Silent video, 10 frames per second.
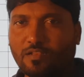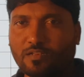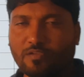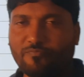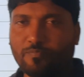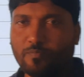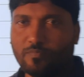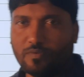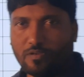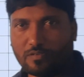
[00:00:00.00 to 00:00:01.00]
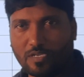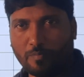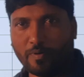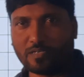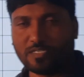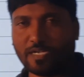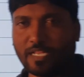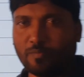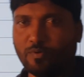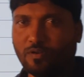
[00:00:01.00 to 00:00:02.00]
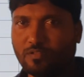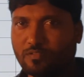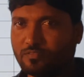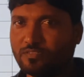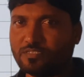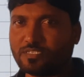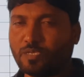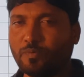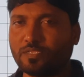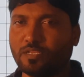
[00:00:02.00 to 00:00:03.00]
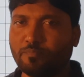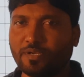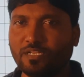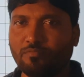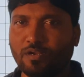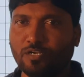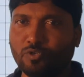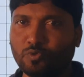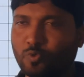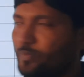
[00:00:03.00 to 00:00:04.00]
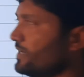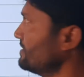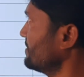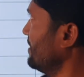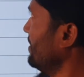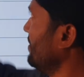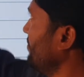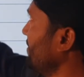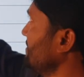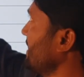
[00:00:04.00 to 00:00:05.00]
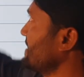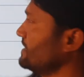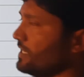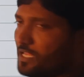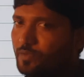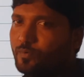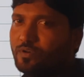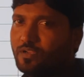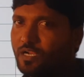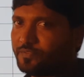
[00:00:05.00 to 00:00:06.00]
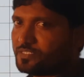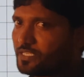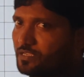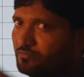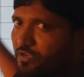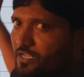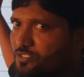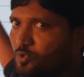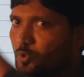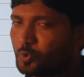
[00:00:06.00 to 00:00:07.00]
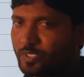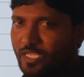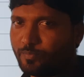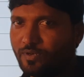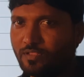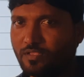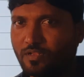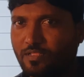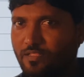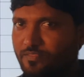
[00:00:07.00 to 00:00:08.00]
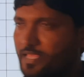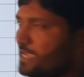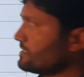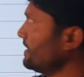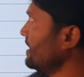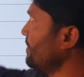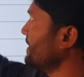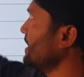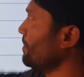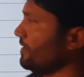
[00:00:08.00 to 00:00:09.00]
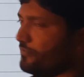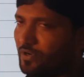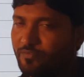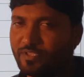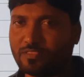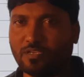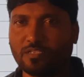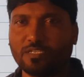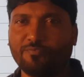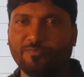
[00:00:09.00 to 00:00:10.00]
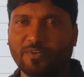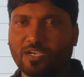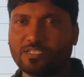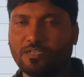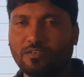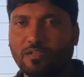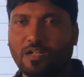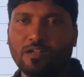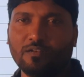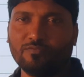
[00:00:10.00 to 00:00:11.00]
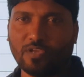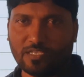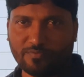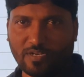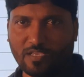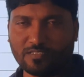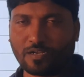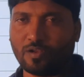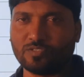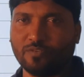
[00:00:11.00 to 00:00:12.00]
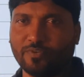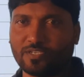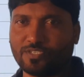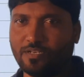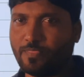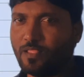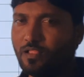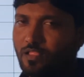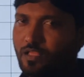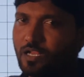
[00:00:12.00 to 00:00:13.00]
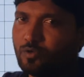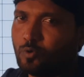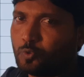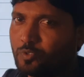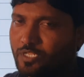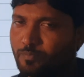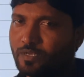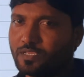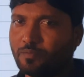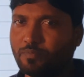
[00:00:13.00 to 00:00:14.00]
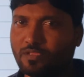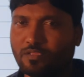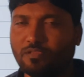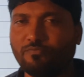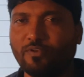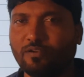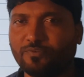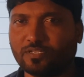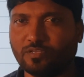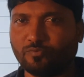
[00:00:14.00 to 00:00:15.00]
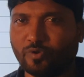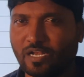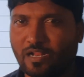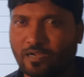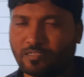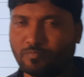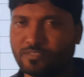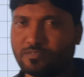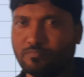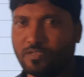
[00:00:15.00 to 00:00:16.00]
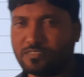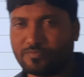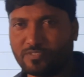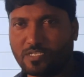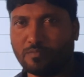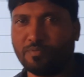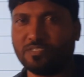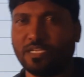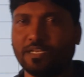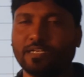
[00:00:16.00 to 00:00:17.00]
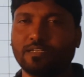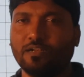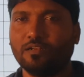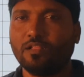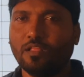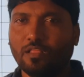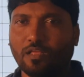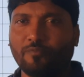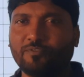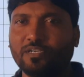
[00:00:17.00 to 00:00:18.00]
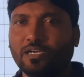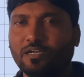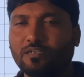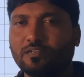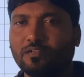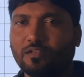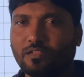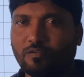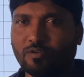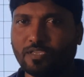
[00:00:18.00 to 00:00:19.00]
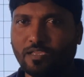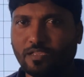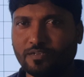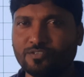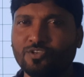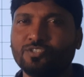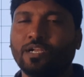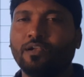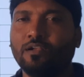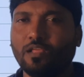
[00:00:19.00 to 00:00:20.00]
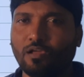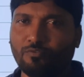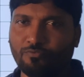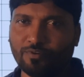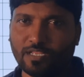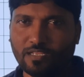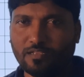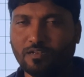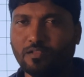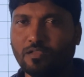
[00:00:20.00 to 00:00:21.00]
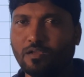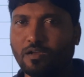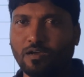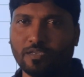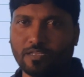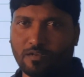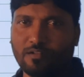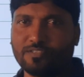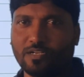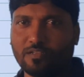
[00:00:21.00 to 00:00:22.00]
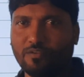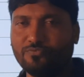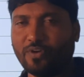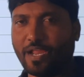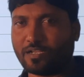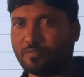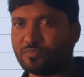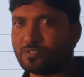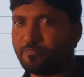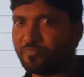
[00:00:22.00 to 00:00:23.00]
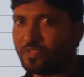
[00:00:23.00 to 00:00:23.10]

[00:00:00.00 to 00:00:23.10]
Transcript: LR of K parser table. This table can be divided into two parts. One is action table, and the second one is go to table. The action table can be filled with shift function and as well as reducible function, and go to table can be filled for the only non-terminal symbols which can be generated after dot. Okay, in each and every canonical set of items.